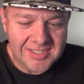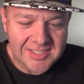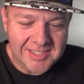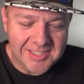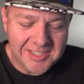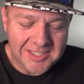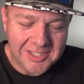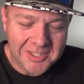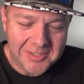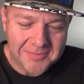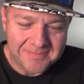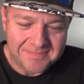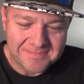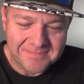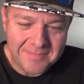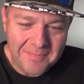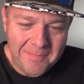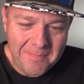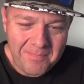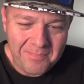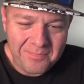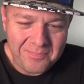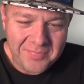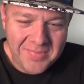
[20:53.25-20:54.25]
Um,
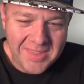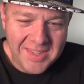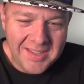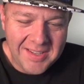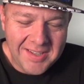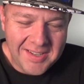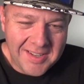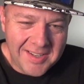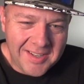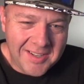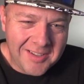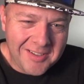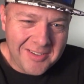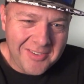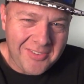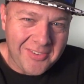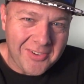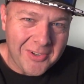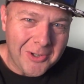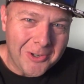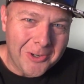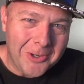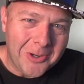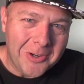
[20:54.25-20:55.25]

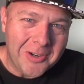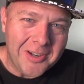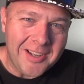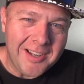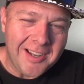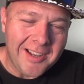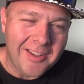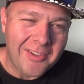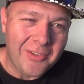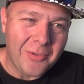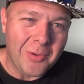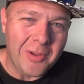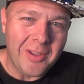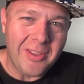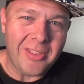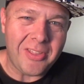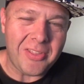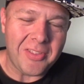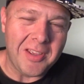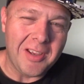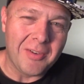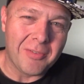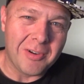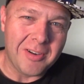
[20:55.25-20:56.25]
so, as
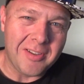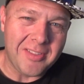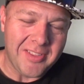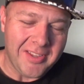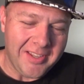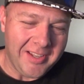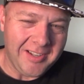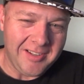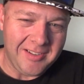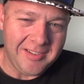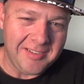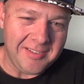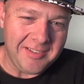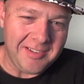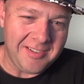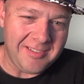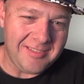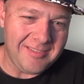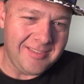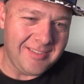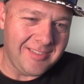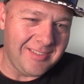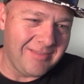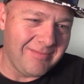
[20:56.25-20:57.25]
with everything
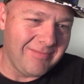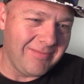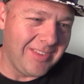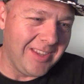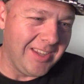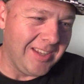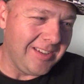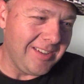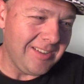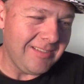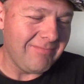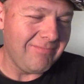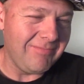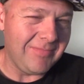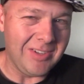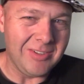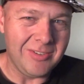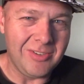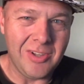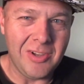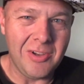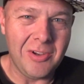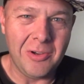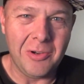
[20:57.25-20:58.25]
that you
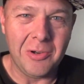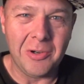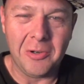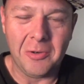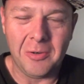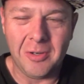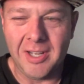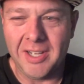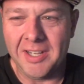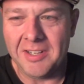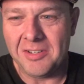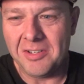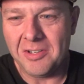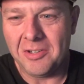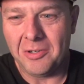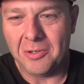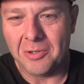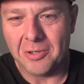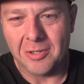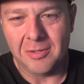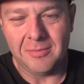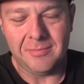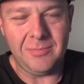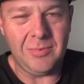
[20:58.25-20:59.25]
do or I do
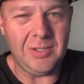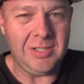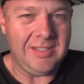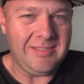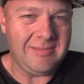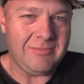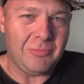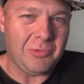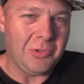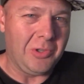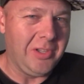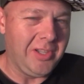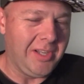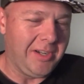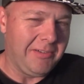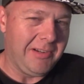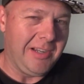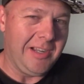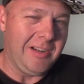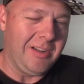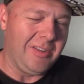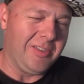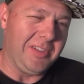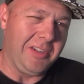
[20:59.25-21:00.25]
or uh, rolling
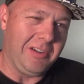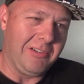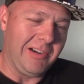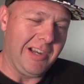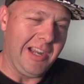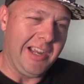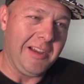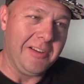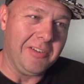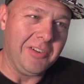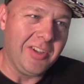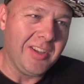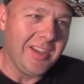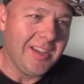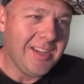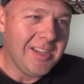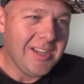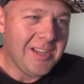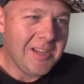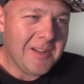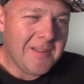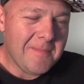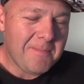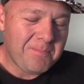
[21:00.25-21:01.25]
around on the ground,
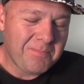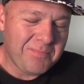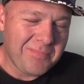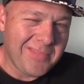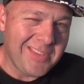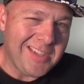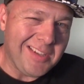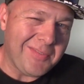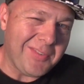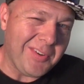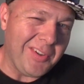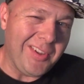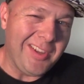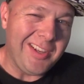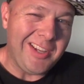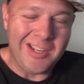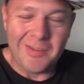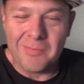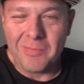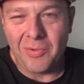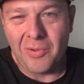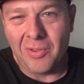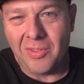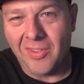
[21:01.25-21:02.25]
definitely
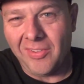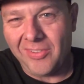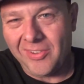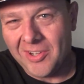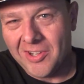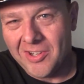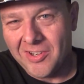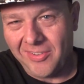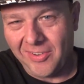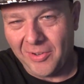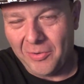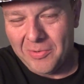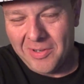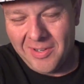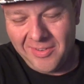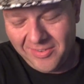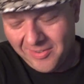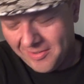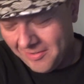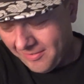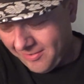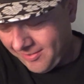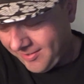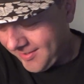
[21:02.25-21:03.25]
comes with its
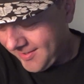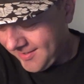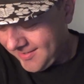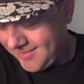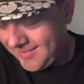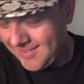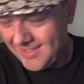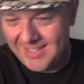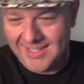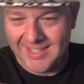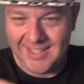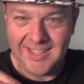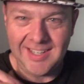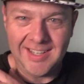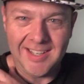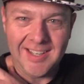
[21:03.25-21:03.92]
consequences. I,